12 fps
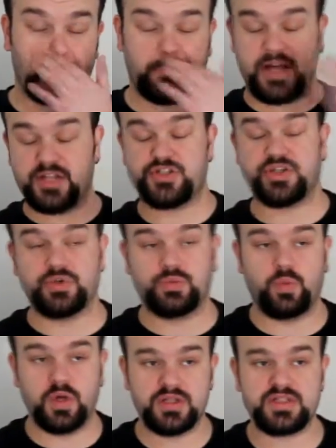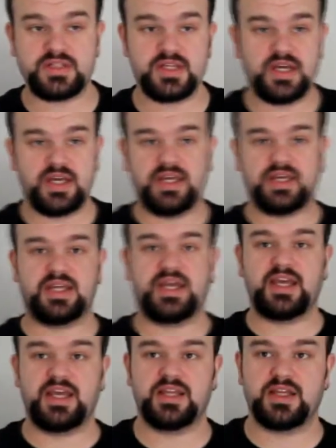Banjo wants, he can
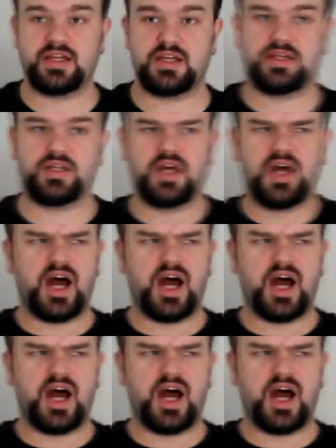either,